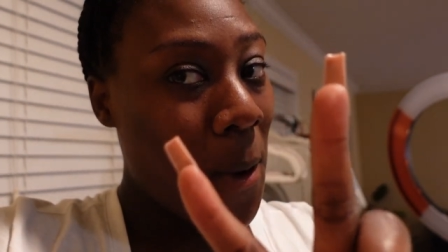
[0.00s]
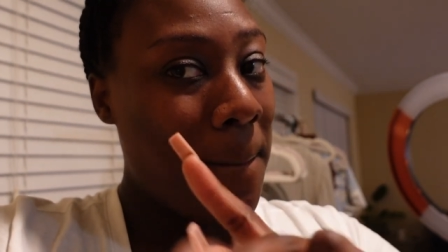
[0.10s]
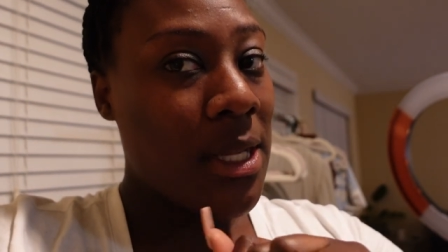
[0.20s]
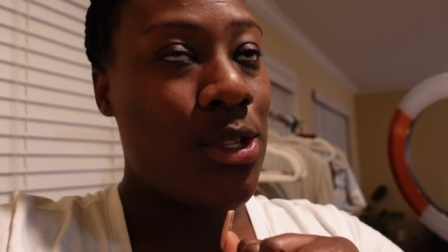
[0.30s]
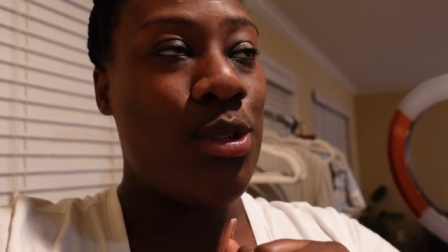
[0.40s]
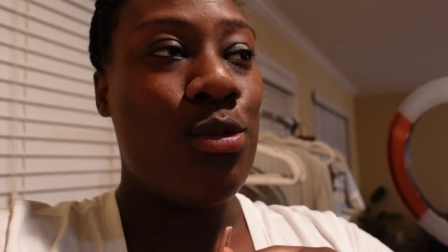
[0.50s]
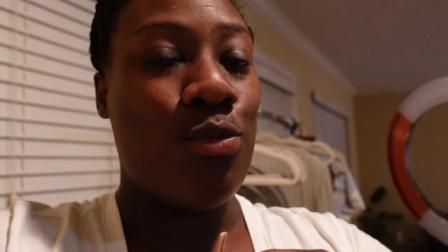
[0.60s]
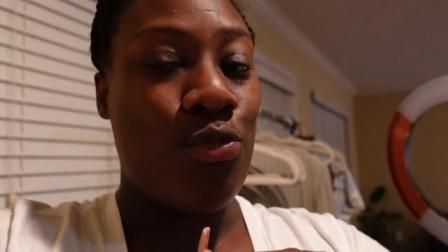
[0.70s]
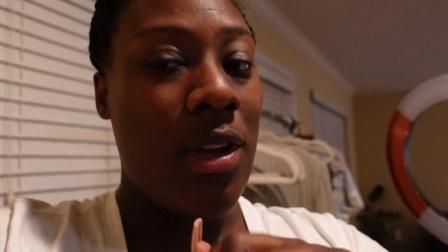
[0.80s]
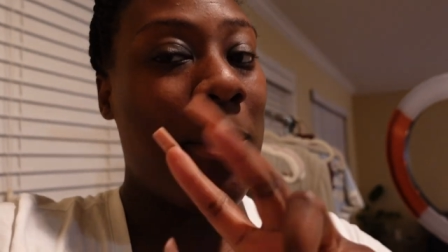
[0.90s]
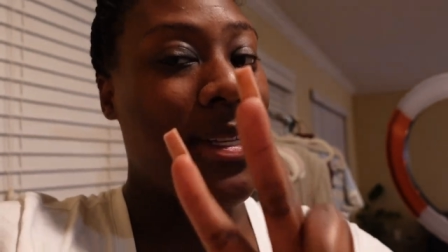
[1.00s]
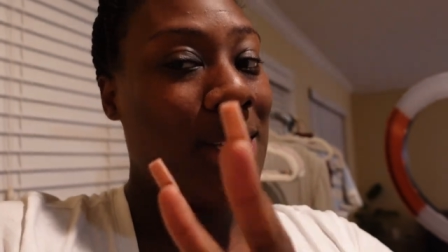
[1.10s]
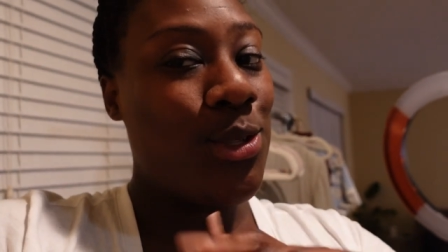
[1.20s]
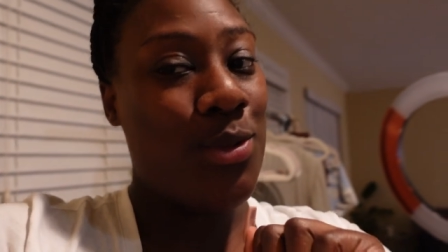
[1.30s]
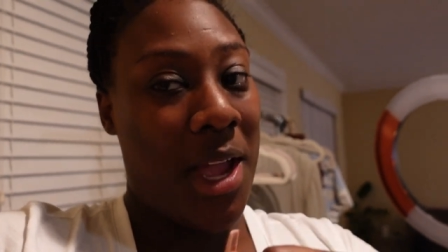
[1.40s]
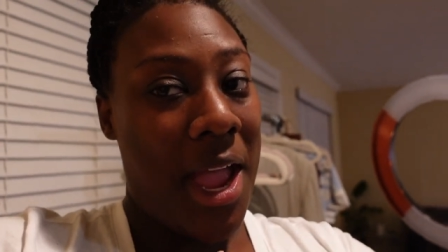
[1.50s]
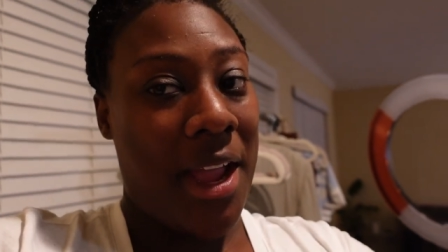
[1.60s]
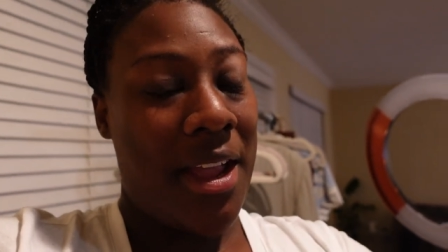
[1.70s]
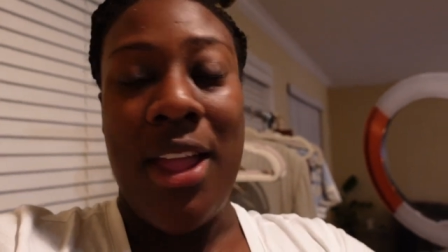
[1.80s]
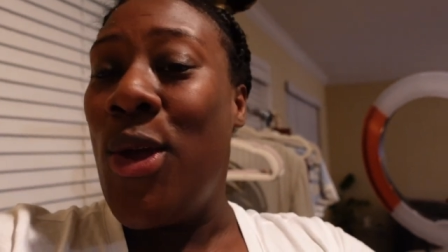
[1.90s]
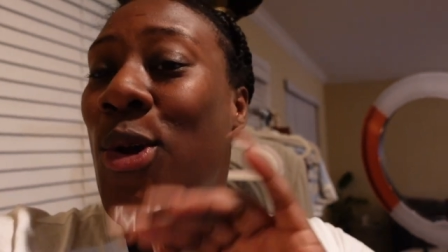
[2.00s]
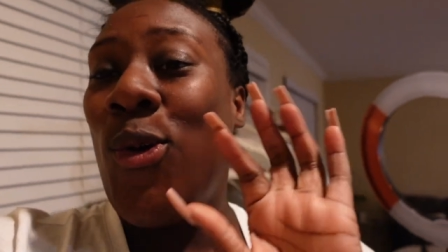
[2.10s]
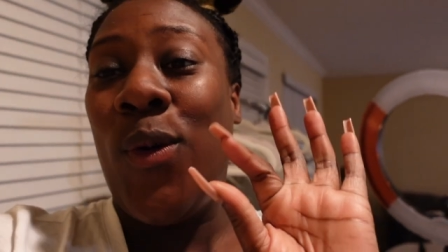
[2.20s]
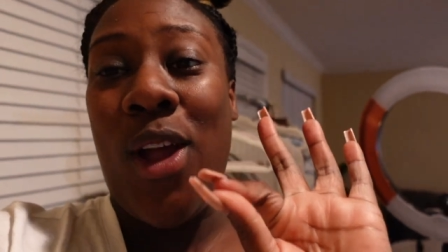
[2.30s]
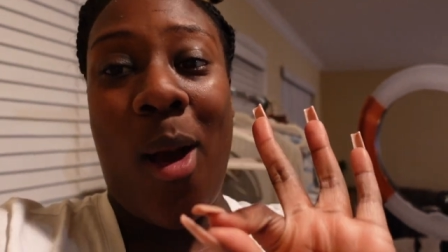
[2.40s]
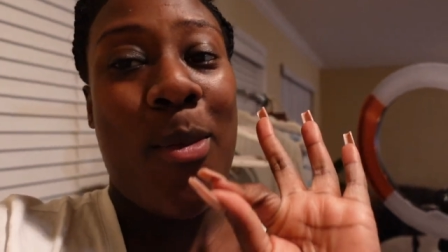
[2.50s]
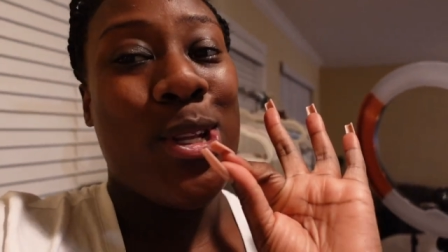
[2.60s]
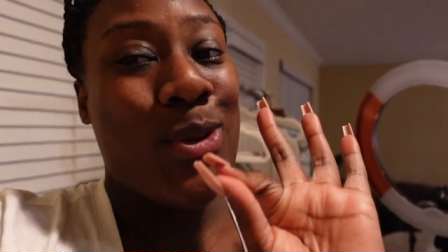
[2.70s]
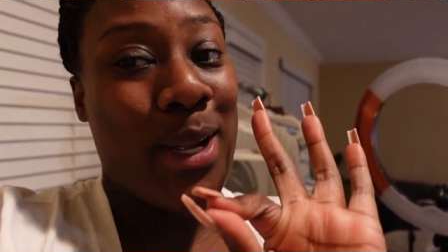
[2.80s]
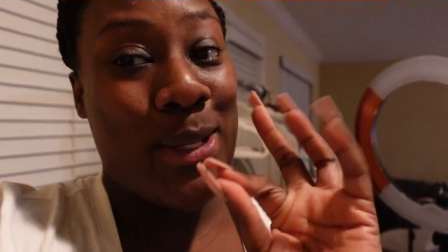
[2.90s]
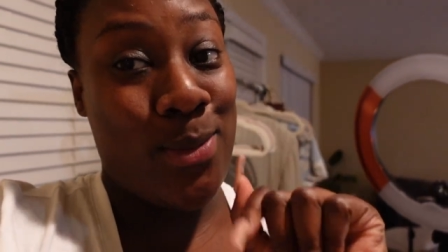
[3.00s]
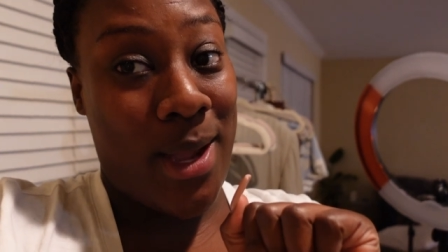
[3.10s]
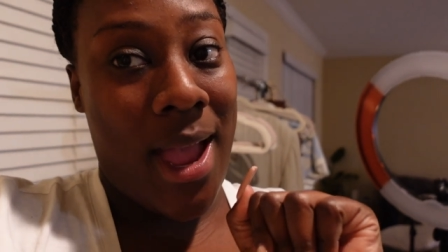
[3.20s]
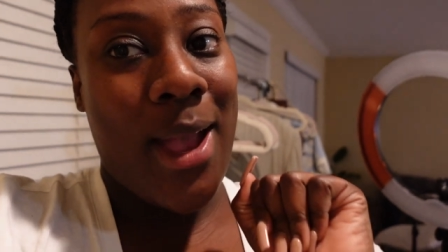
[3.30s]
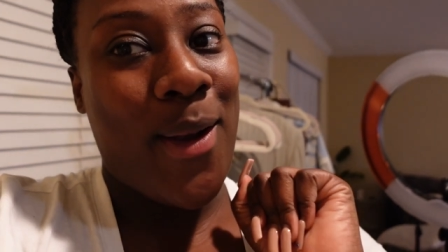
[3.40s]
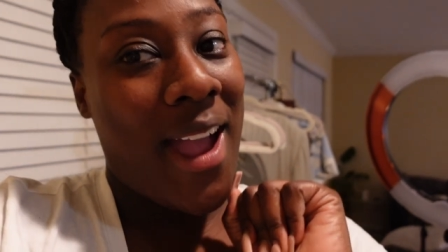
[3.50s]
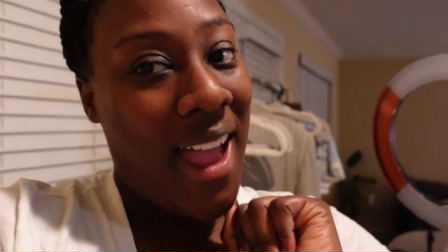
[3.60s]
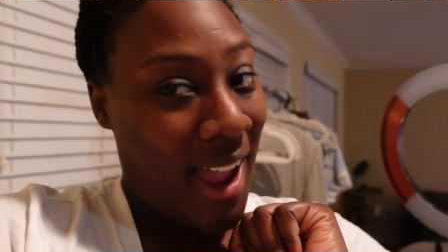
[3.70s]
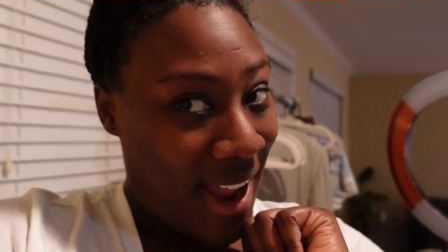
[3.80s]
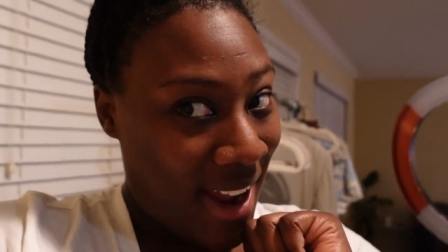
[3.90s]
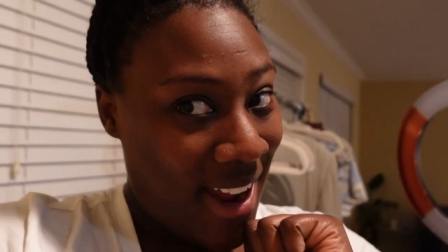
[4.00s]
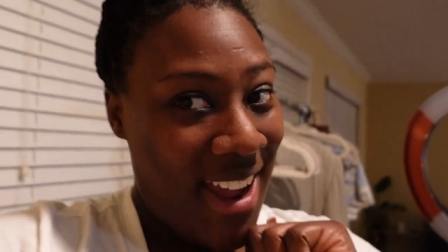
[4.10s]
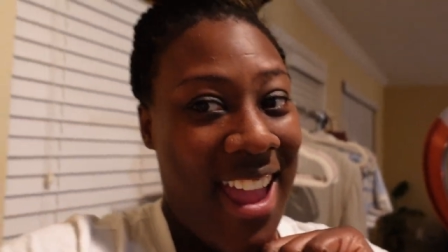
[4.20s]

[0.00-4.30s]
but two. We almost at 2K. We almost are at 2K, okay?